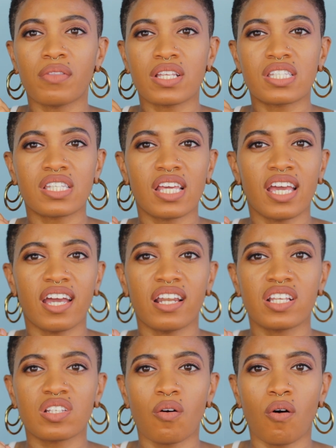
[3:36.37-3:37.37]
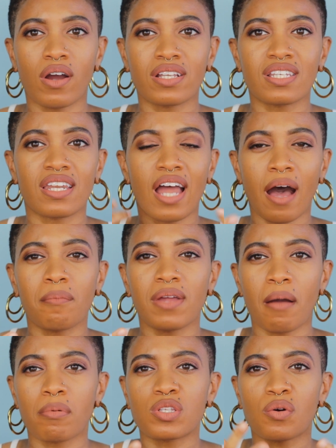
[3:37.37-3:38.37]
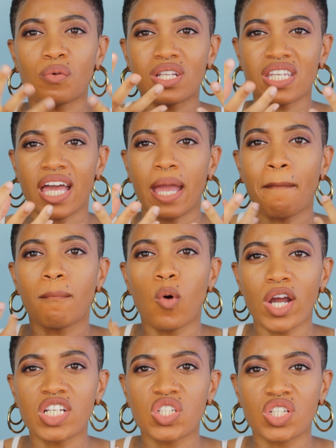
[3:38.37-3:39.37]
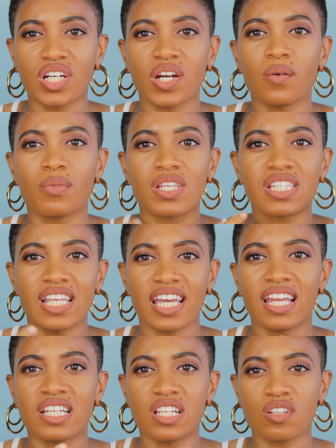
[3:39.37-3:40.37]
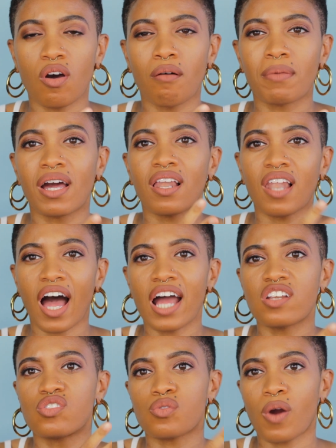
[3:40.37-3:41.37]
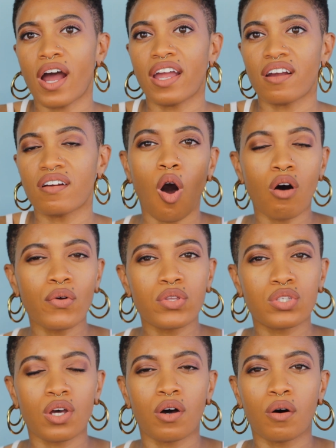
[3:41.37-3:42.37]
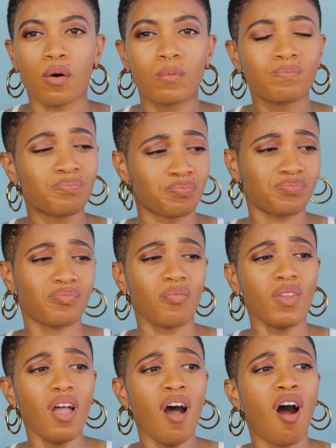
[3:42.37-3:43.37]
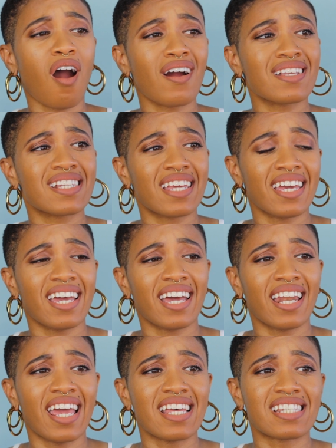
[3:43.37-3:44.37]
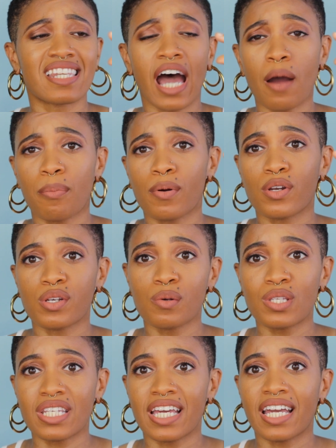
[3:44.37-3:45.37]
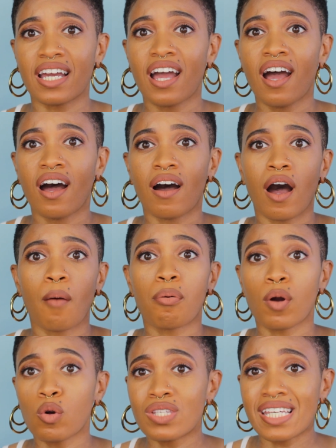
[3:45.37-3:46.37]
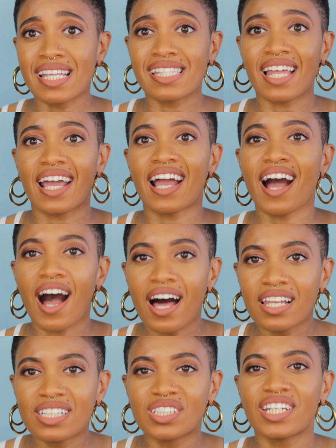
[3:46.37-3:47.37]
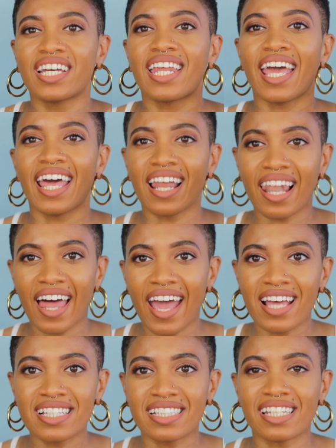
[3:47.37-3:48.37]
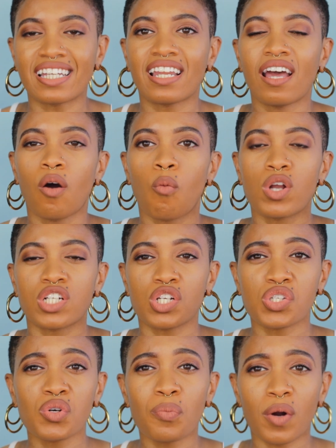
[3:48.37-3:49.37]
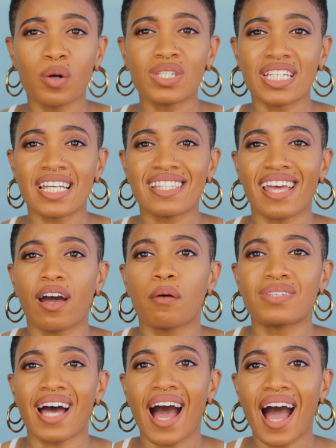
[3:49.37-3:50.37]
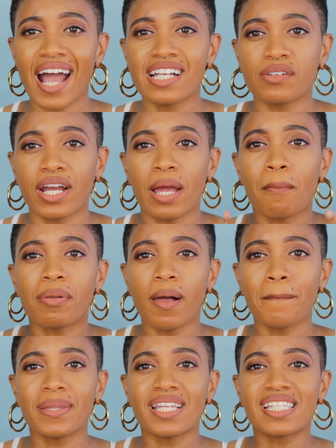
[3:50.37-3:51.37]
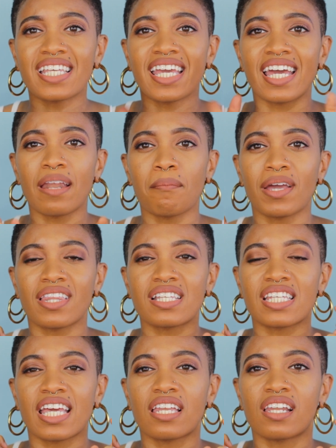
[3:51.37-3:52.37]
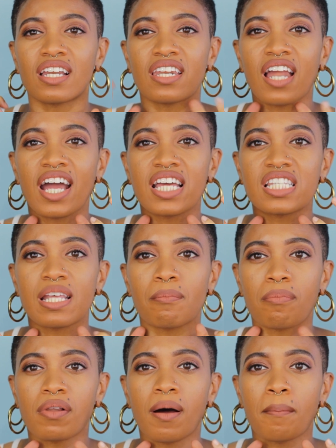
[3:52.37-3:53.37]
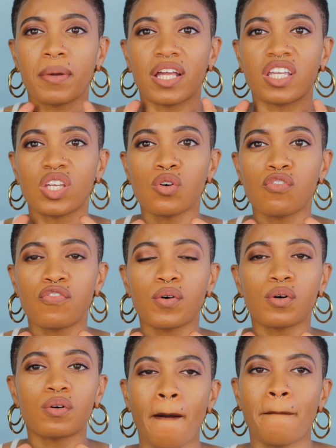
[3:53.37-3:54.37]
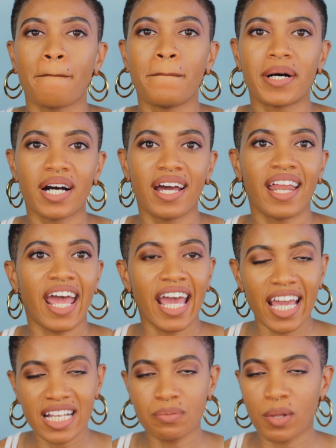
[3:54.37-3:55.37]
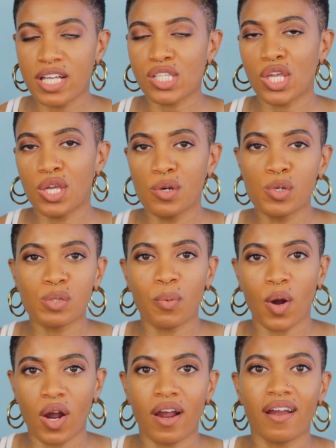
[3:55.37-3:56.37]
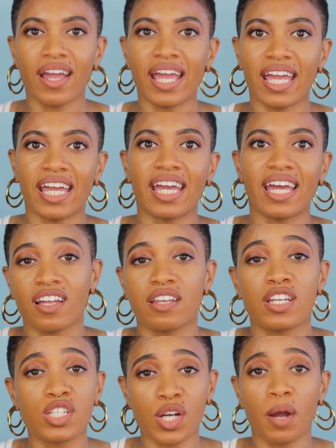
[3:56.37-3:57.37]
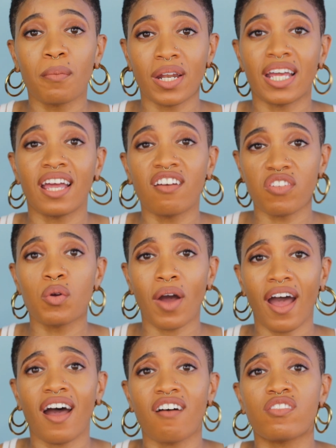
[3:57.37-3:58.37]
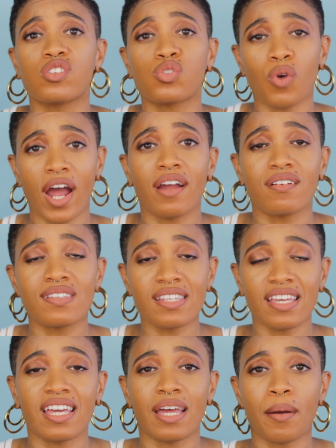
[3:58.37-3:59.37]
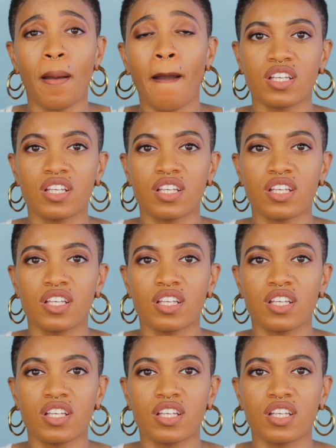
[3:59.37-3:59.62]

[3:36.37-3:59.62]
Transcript: The skin is going to not be able to retain moisture. The skin is just going to be a lot drier. Also, our skin is not producing proteins like collagen and elastin, which are two proteins that help to hydrate and plump in the skin and make the skin look nice and plump and youthful. But age plays a huge part in determining if you have drier skin.